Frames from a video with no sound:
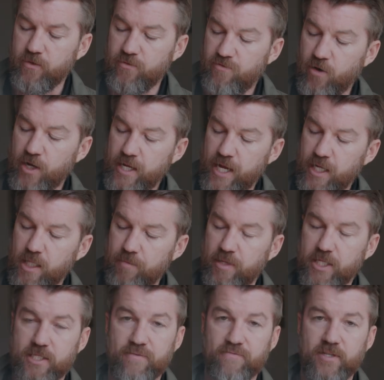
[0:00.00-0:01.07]
the front
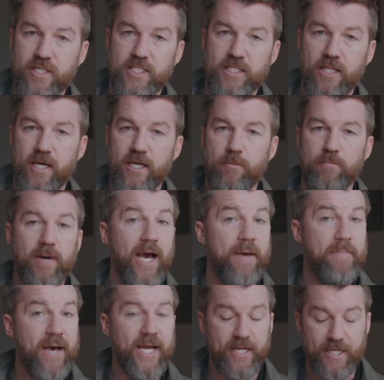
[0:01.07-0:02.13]
elements of this light by
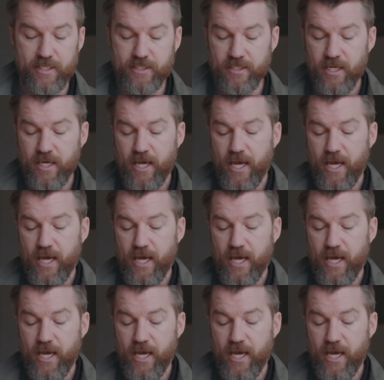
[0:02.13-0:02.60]
magnets.